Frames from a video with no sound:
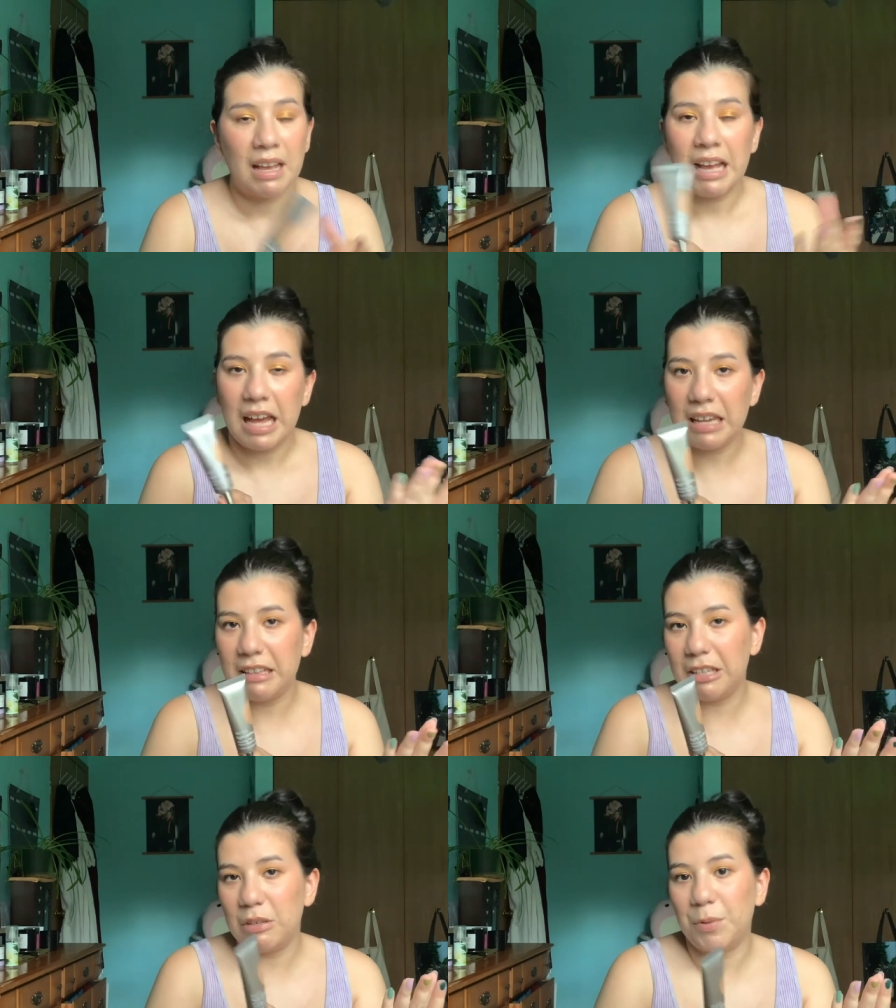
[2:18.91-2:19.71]
I
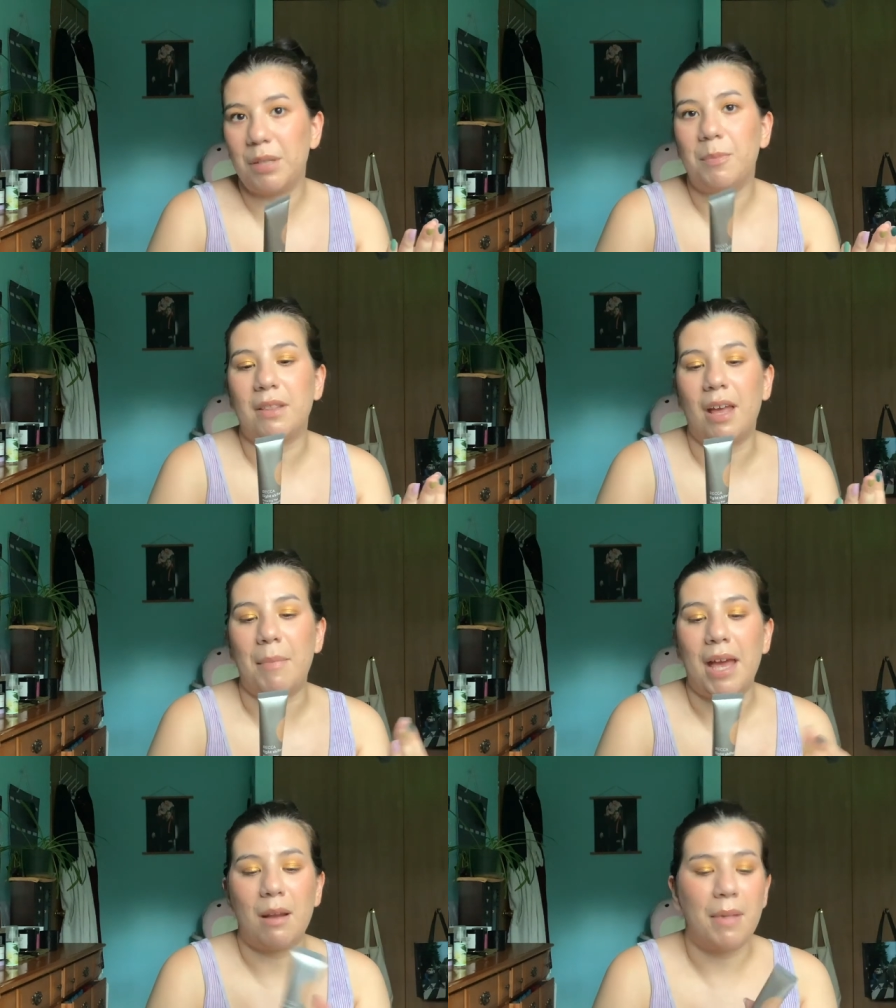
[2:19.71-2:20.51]
think you wouldn't be that
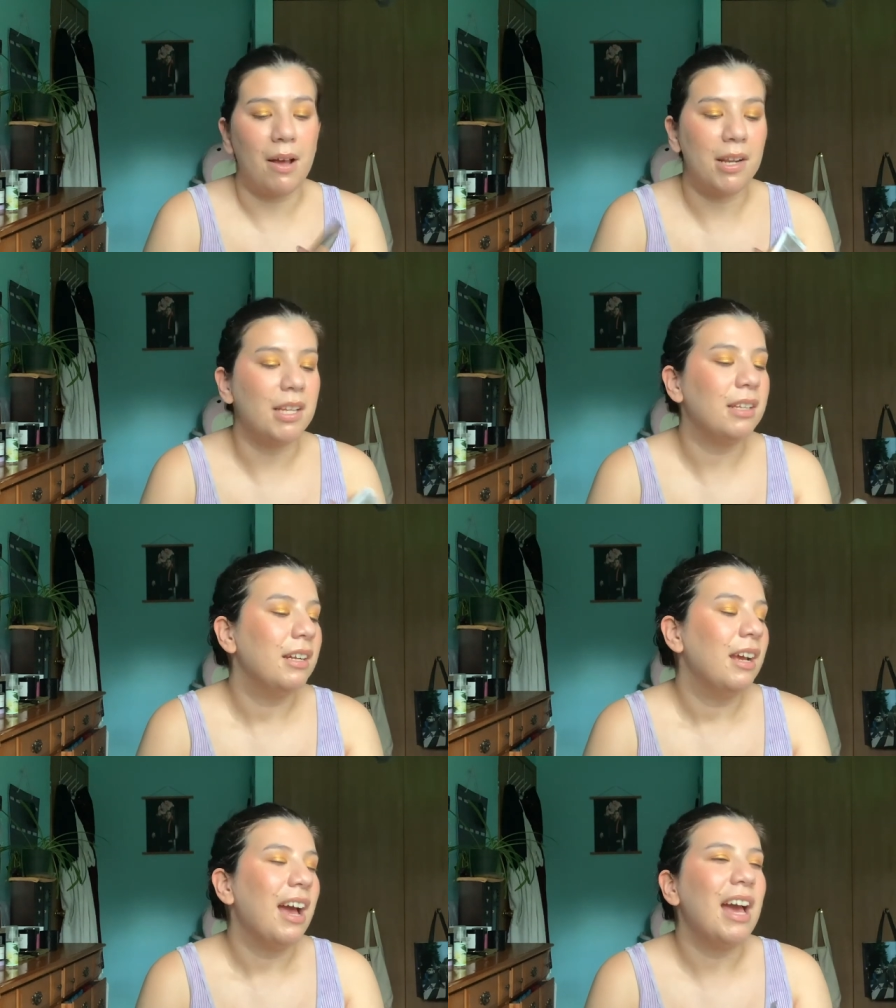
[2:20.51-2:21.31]
mad about it.
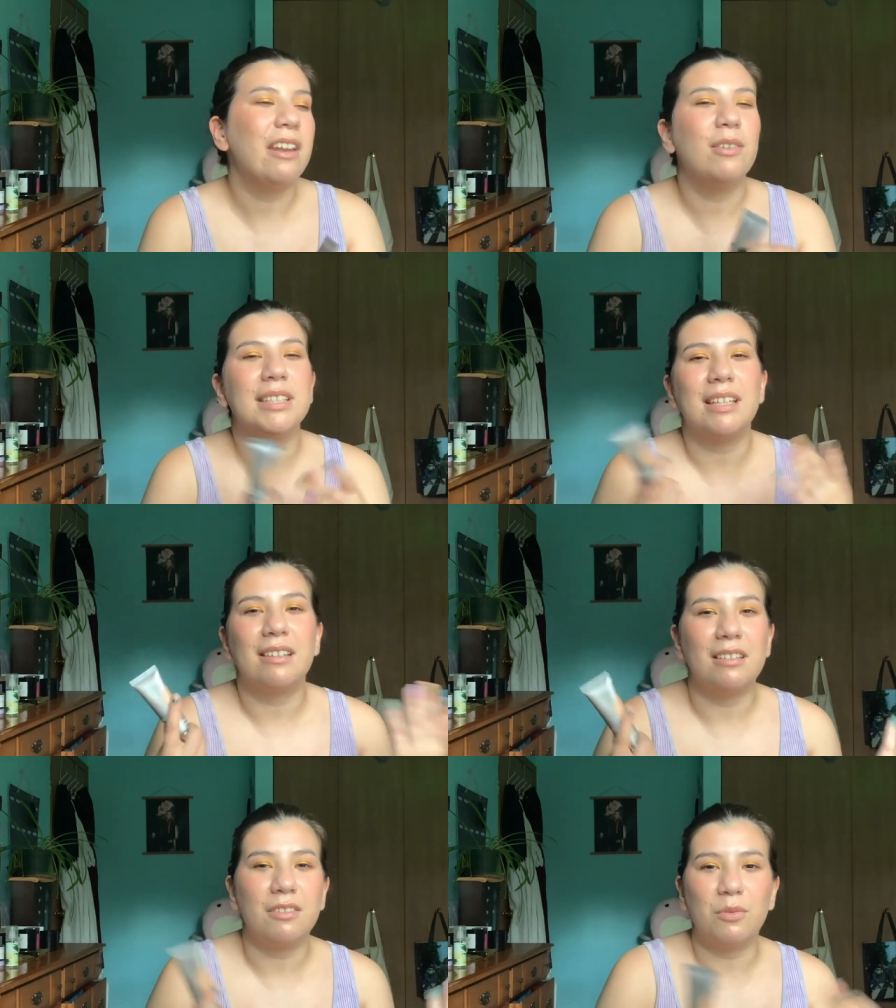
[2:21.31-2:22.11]
I know it's like
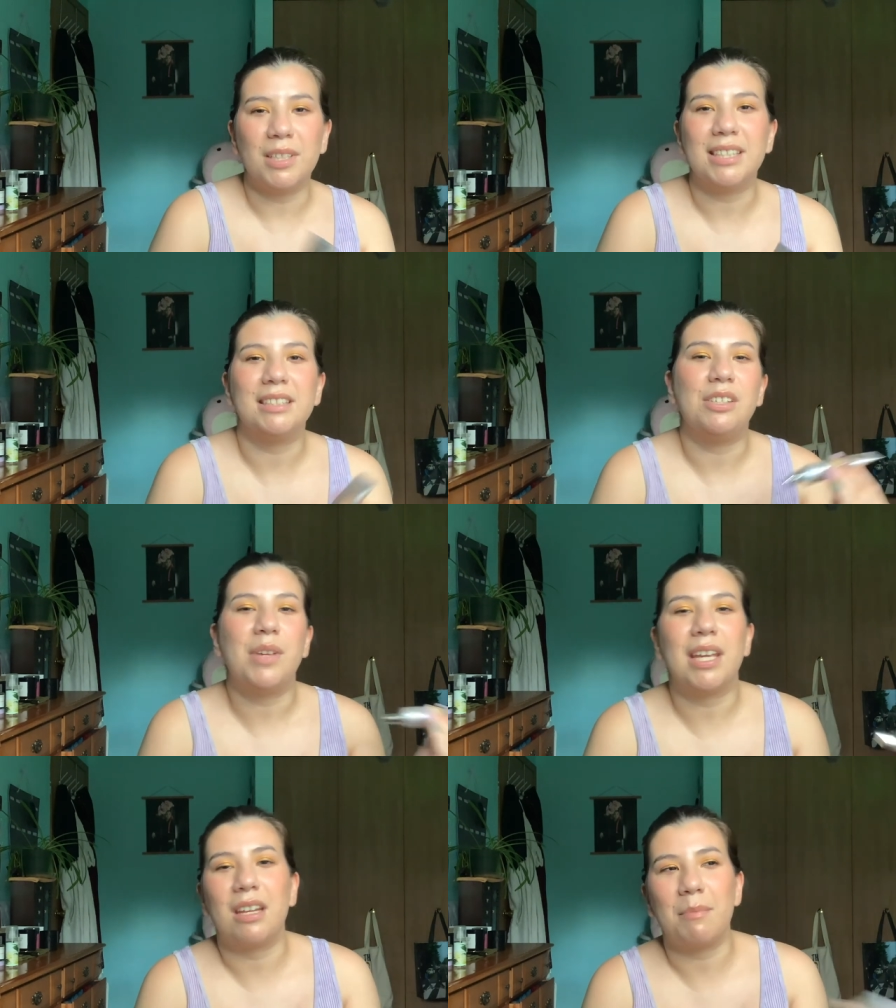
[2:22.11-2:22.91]
annoying because then you
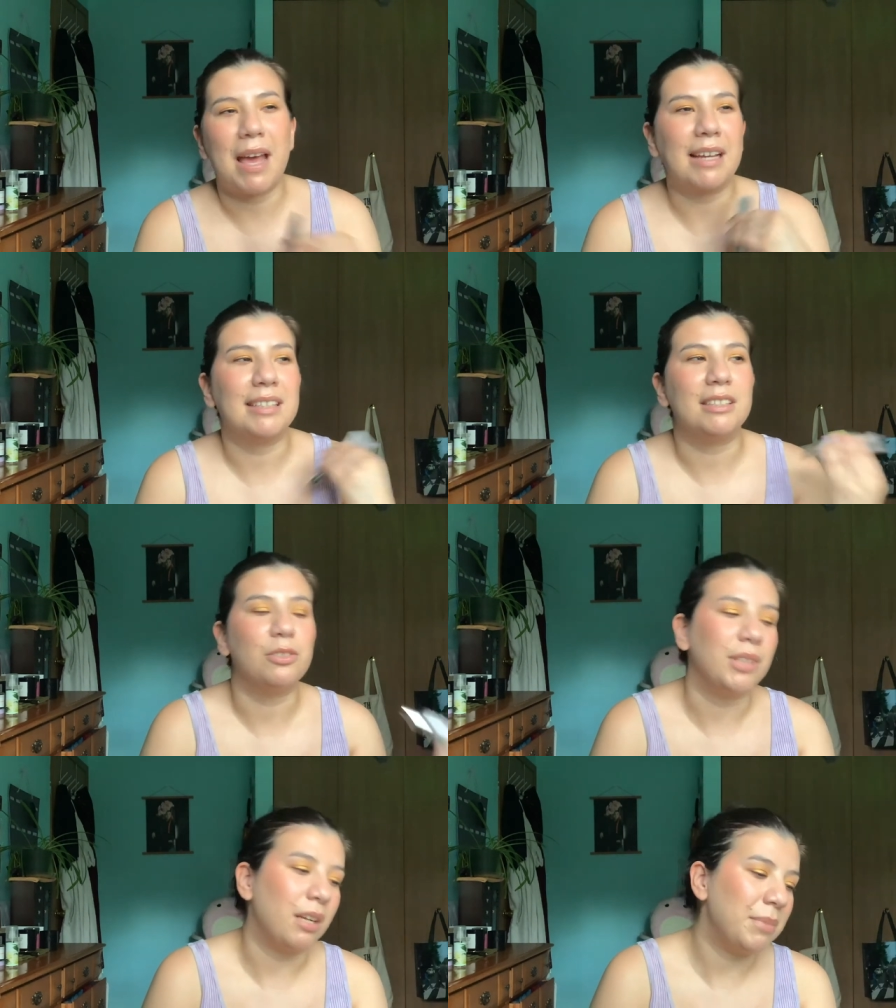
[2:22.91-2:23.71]
can't get it back because they're
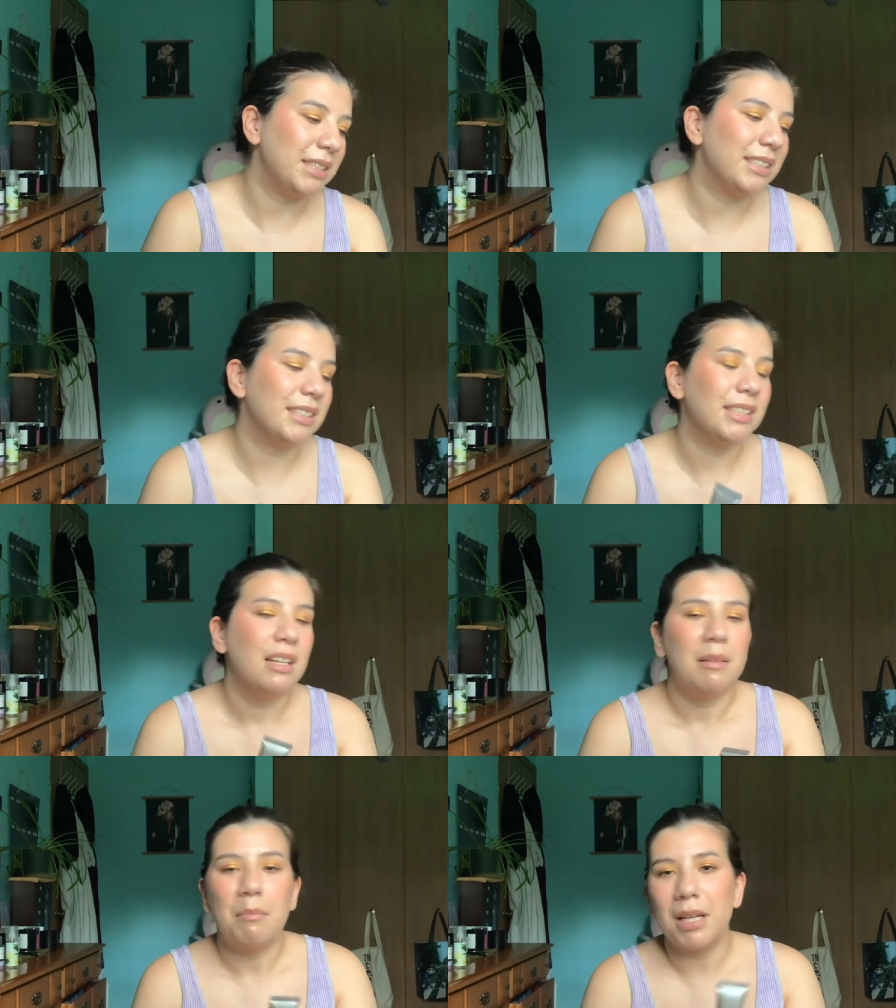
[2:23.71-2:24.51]
going out of business,
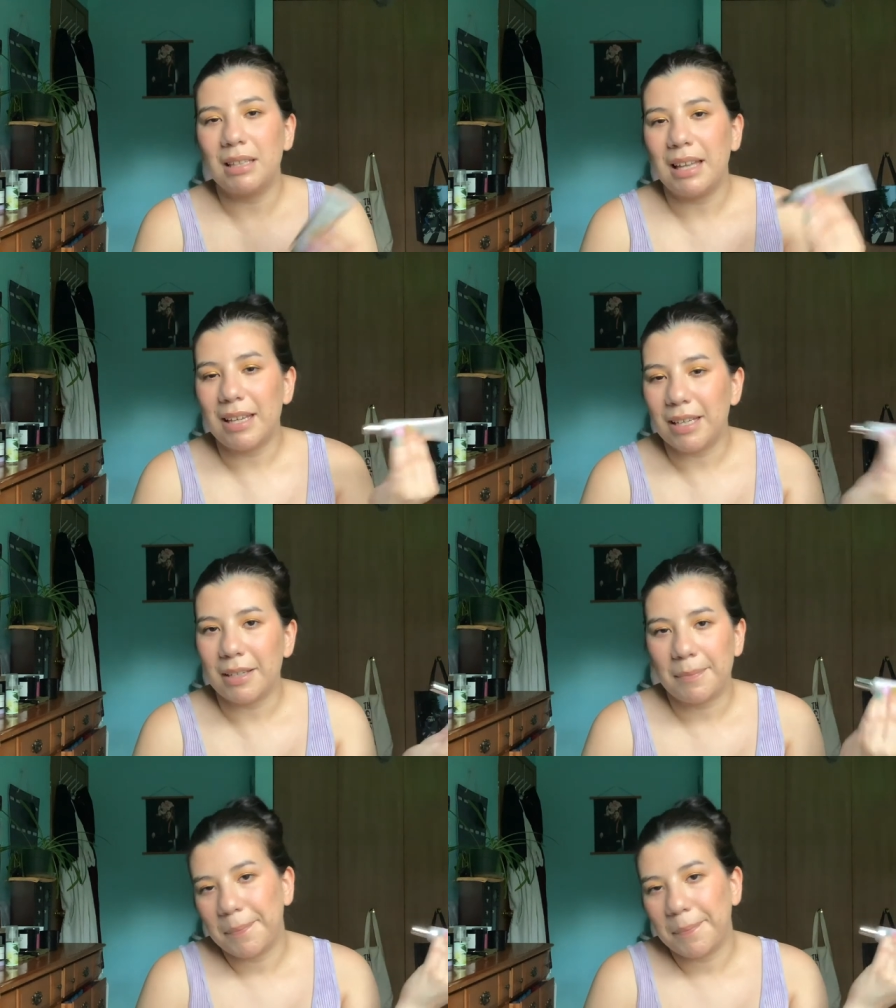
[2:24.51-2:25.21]
but like,